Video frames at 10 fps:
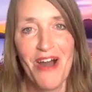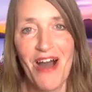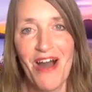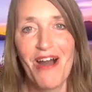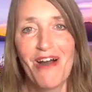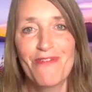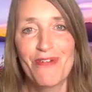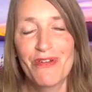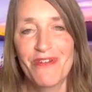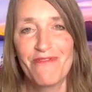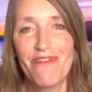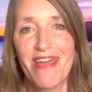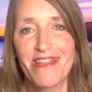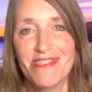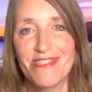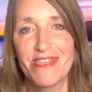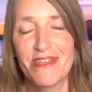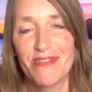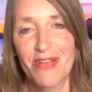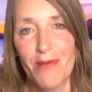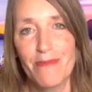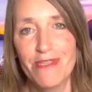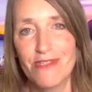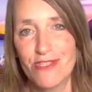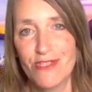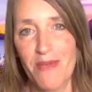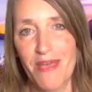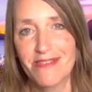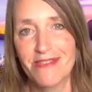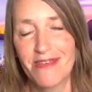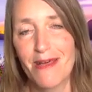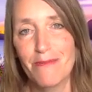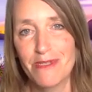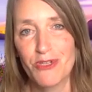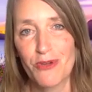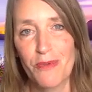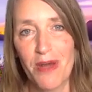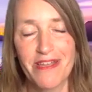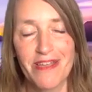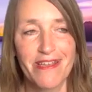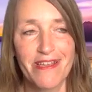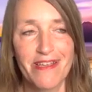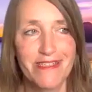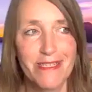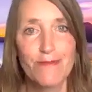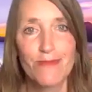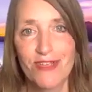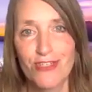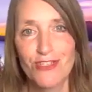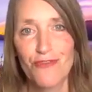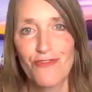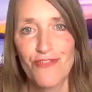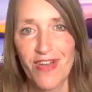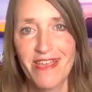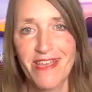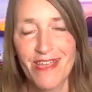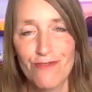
offered or invited to come into the space and come into your body. And it seems like such a funny